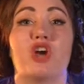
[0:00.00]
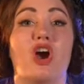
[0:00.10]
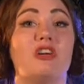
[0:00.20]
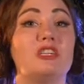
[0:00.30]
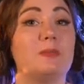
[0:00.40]

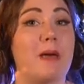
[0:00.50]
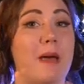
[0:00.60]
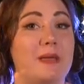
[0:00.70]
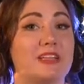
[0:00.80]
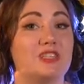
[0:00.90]
Charles
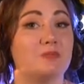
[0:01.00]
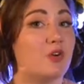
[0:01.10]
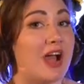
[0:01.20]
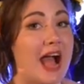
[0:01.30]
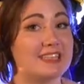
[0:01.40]
Babbage,
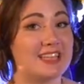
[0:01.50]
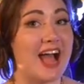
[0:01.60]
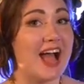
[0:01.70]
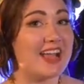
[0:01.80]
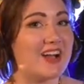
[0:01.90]
or as
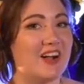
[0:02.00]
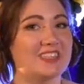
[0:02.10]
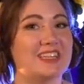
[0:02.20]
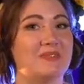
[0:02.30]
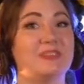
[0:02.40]
I
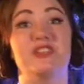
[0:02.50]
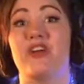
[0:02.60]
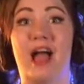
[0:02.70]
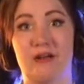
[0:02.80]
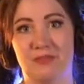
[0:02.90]
called him,
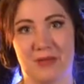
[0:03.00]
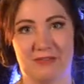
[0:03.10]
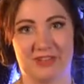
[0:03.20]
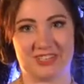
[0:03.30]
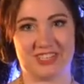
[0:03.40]
Sir
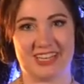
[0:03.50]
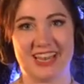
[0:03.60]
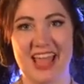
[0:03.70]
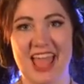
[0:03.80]
Alphabet Function.